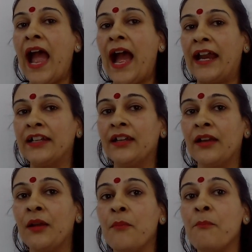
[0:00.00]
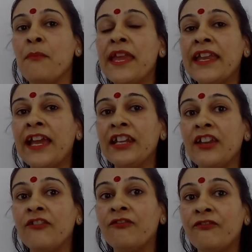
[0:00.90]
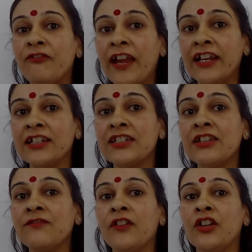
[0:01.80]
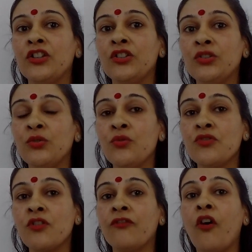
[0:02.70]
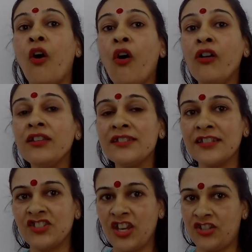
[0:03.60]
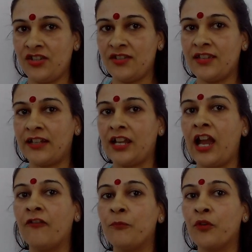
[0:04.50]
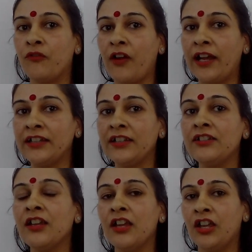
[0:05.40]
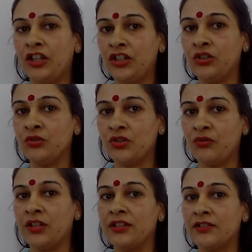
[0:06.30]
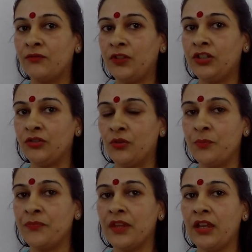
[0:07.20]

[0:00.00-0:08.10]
and make an effective use of all the suggestions that I have provided you during this video.